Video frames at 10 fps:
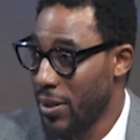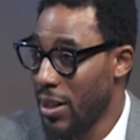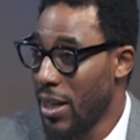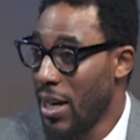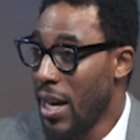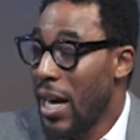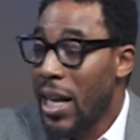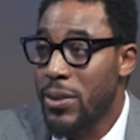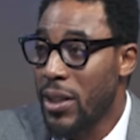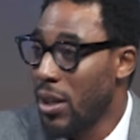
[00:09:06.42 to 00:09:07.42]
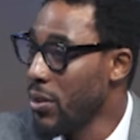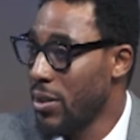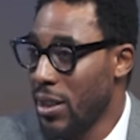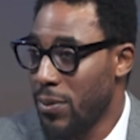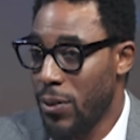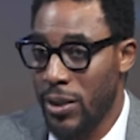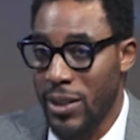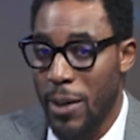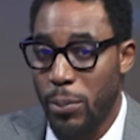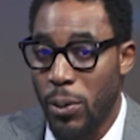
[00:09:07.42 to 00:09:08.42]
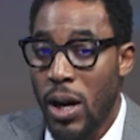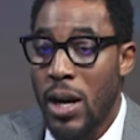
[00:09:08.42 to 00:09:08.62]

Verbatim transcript: Hmm. And I'll tell you this, for example,